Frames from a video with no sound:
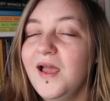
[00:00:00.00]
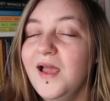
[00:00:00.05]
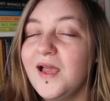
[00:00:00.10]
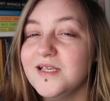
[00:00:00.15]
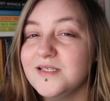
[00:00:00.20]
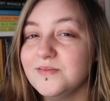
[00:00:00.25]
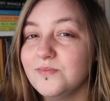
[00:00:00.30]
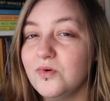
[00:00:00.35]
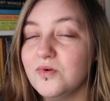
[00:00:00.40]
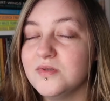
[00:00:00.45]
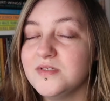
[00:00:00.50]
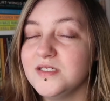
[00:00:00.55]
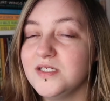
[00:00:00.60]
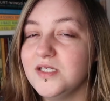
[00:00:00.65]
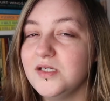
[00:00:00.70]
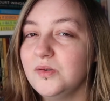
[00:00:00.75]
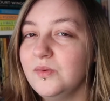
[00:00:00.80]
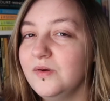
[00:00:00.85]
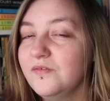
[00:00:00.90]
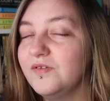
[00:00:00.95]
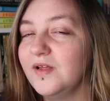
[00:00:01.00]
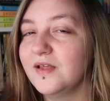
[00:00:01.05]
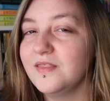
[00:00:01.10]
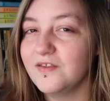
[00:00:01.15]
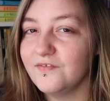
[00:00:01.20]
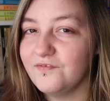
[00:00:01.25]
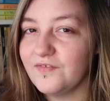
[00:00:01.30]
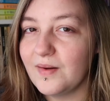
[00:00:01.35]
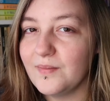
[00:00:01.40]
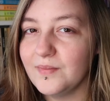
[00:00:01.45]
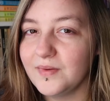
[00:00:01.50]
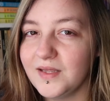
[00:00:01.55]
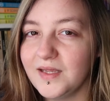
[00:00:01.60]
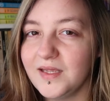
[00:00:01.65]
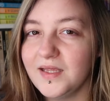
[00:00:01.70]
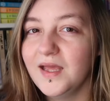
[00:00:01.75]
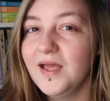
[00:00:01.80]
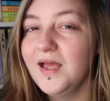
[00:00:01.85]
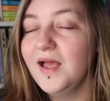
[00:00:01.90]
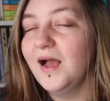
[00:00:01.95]
It's more to do with like the
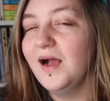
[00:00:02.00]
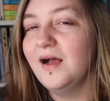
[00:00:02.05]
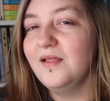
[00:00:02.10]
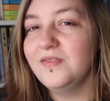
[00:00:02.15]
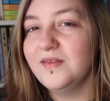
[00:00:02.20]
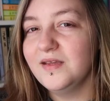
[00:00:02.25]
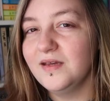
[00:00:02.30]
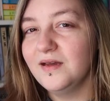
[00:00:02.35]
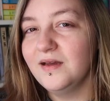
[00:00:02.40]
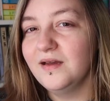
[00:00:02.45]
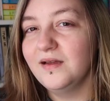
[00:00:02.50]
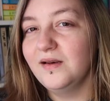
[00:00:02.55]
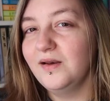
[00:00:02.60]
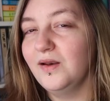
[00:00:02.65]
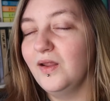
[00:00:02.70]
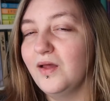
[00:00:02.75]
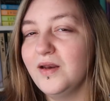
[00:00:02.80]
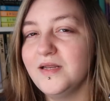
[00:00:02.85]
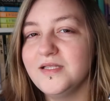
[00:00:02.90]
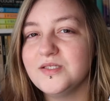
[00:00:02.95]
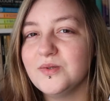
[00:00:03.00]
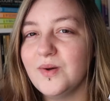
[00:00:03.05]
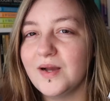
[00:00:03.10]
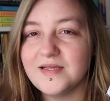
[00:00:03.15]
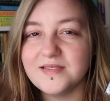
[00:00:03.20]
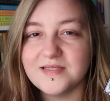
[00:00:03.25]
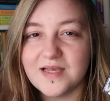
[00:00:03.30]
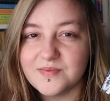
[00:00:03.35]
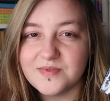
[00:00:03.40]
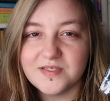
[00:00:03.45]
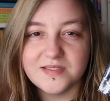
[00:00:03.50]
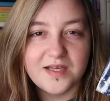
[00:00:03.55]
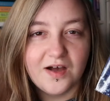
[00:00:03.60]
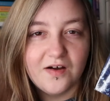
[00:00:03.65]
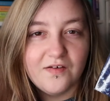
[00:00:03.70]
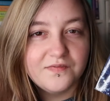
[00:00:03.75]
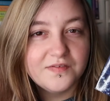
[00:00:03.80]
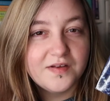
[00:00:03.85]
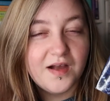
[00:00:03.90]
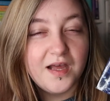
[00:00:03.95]
family and the learning to accept
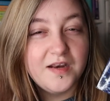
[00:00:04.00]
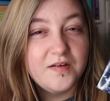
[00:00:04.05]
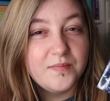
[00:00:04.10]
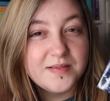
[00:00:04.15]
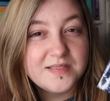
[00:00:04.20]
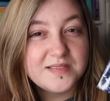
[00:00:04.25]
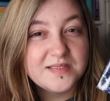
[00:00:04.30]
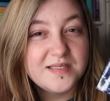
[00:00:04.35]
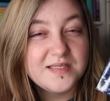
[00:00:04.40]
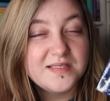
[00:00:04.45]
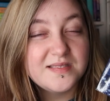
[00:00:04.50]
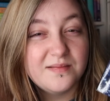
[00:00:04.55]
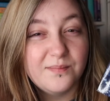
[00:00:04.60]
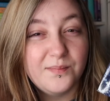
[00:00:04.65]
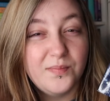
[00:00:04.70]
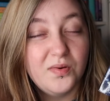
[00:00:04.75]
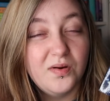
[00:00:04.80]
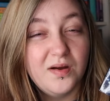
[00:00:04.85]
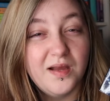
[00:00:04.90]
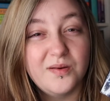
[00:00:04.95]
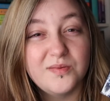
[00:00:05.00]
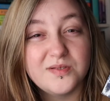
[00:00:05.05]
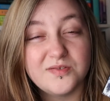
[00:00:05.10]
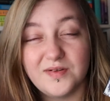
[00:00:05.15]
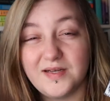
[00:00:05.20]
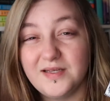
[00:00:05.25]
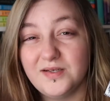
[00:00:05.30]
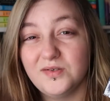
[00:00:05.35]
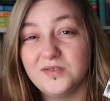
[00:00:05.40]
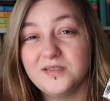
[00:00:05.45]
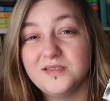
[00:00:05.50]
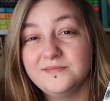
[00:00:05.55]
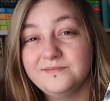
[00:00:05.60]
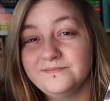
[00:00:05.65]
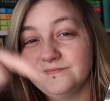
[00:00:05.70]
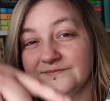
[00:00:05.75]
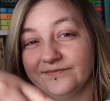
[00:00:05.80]
yourself kind of business, but it was really good.